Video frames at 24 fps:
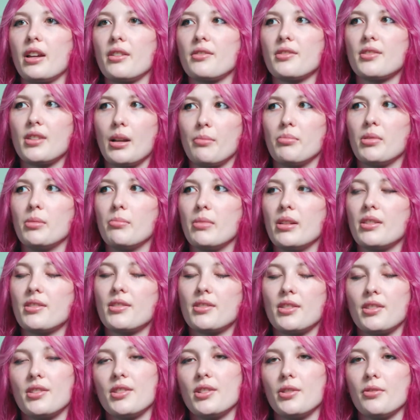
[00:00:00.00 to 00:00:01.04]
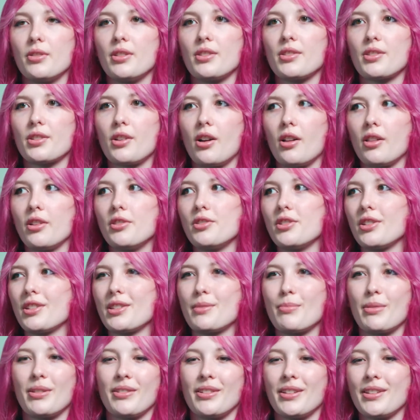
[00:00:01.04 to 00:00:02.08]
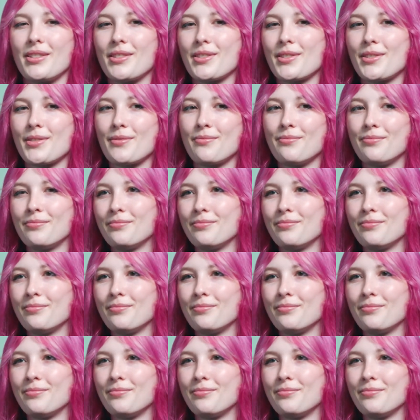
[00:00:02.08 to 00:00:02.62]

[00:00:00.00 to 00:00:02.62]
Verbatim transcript: that supplements the students' college experience.